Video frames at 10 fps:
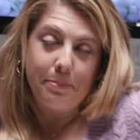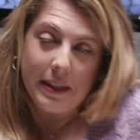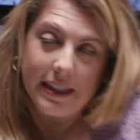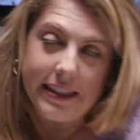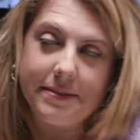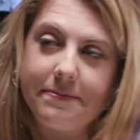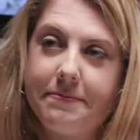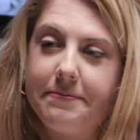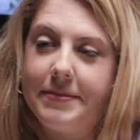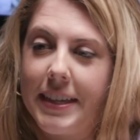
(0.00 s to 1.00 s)
But
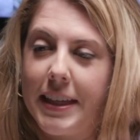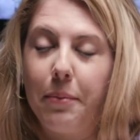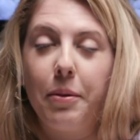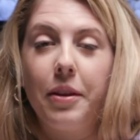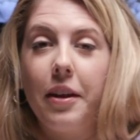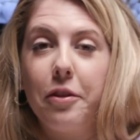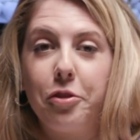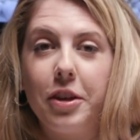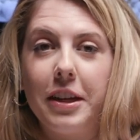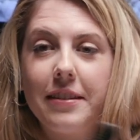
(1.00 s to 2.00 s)
I gave him another
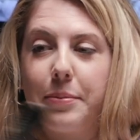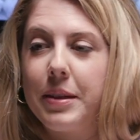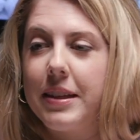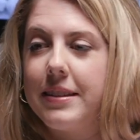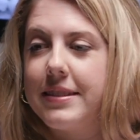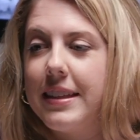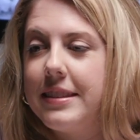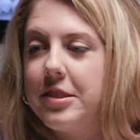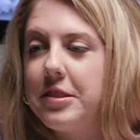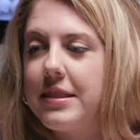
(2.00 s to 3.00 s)
chance because
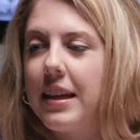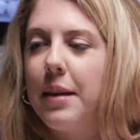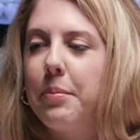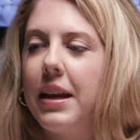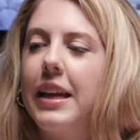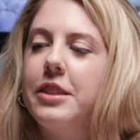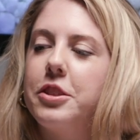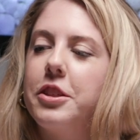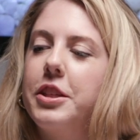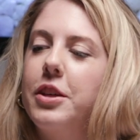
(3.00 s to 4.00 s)
that's just kind of my
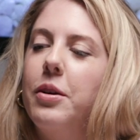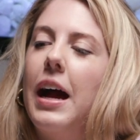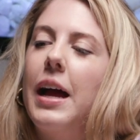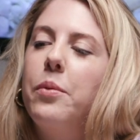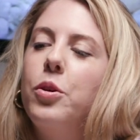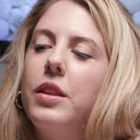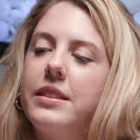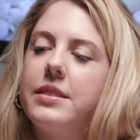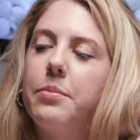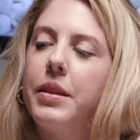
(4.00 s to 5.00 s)
nature. You know, I will
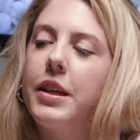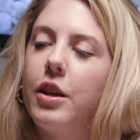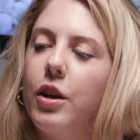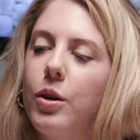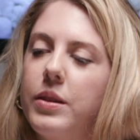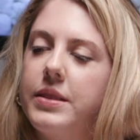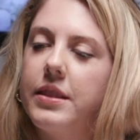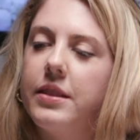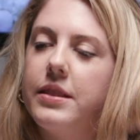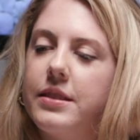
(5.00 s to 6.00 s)
let something go
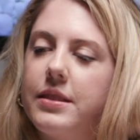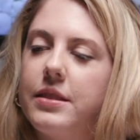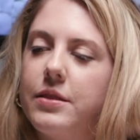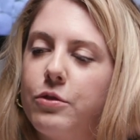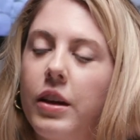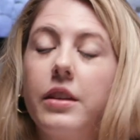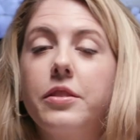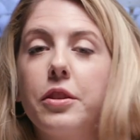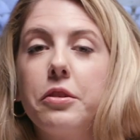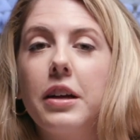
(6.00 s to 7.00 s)
until it's run
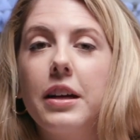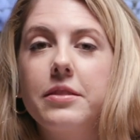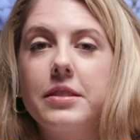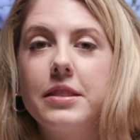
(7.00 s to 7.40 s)
into the ground.